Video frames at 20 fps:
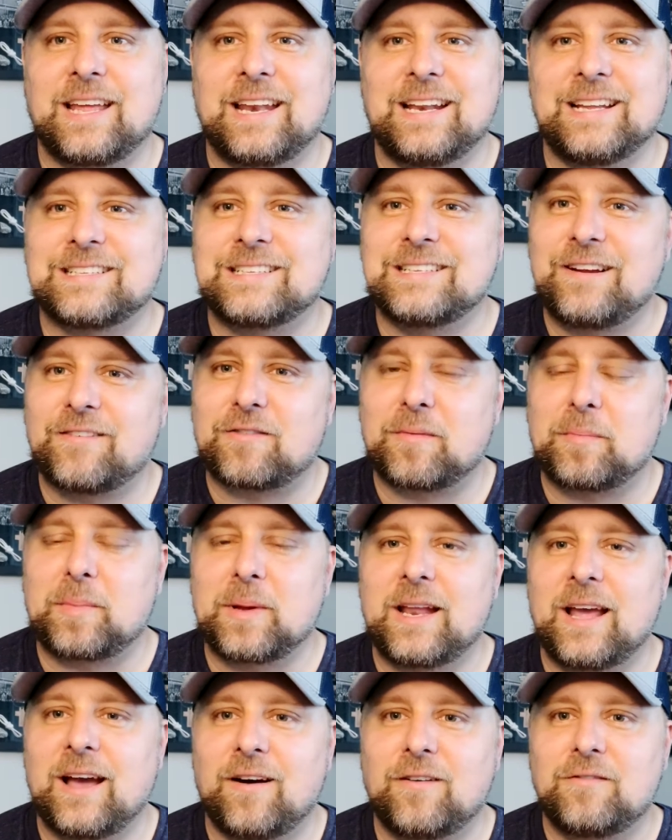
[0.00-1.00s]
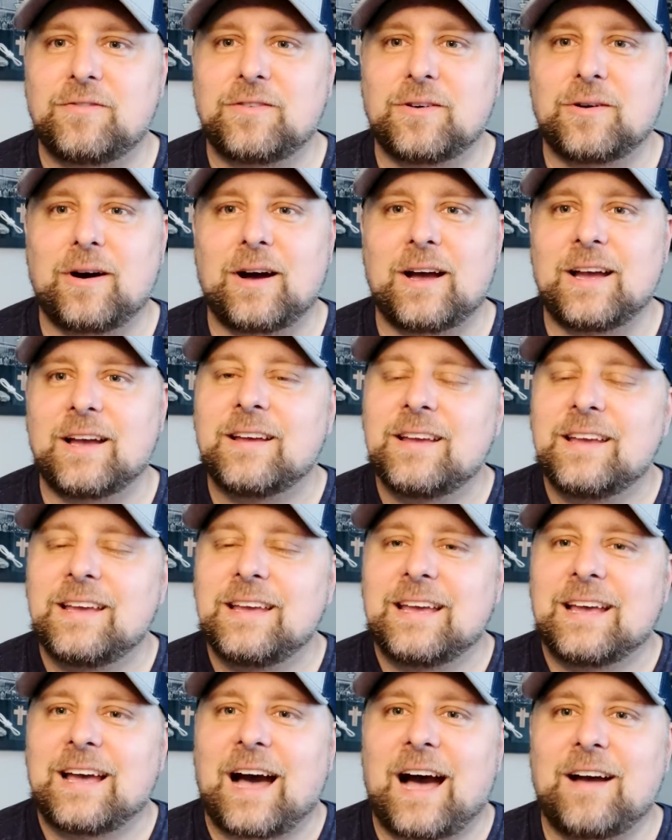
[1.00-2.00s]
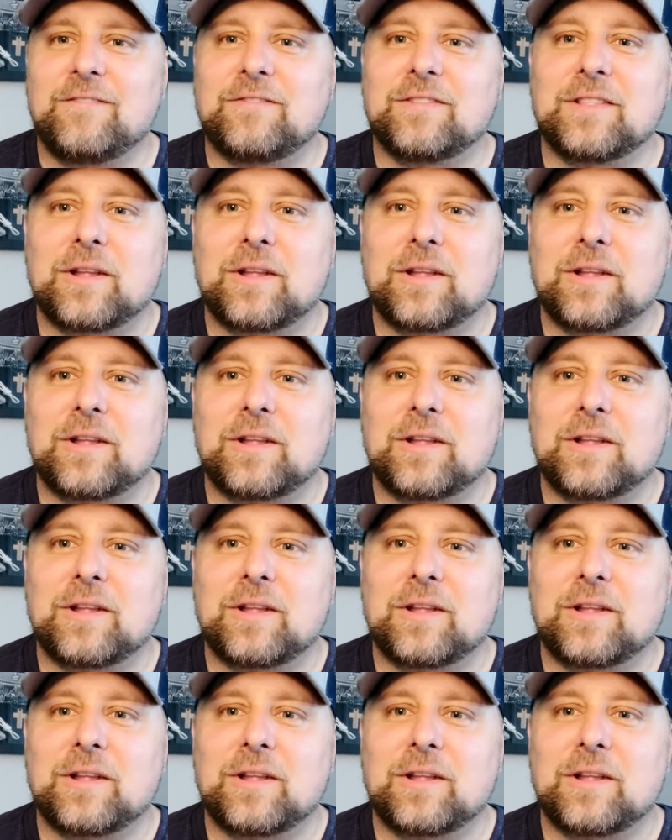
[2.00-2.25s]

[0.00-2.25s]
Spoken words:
And it's never been helpful. I've